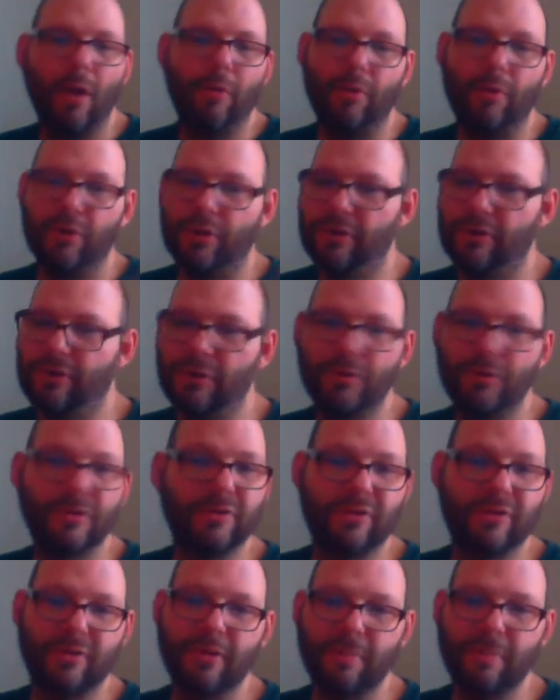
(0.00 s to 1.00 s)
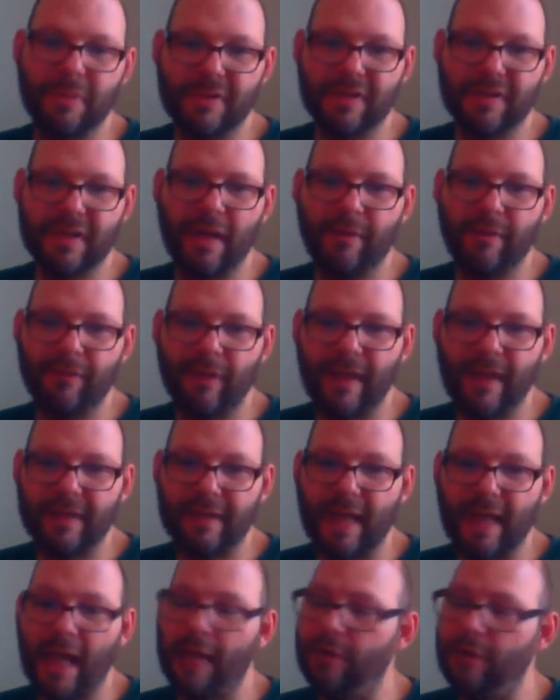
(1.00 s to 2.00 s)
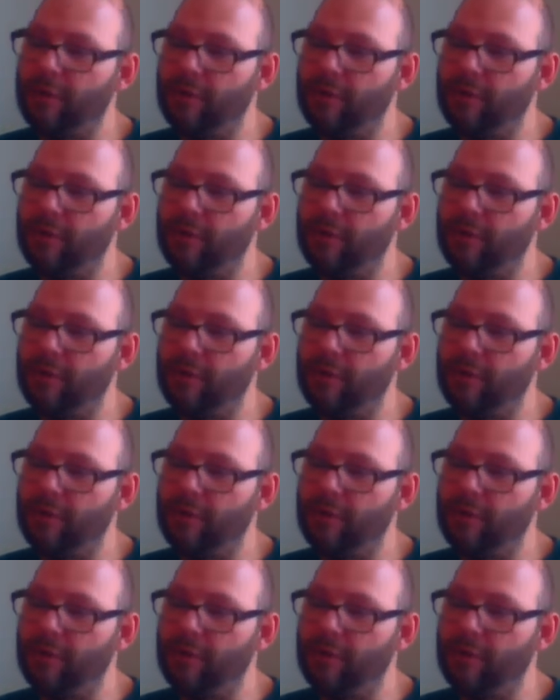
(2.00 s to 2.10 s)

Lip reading: when you're doing stupid stuff like that.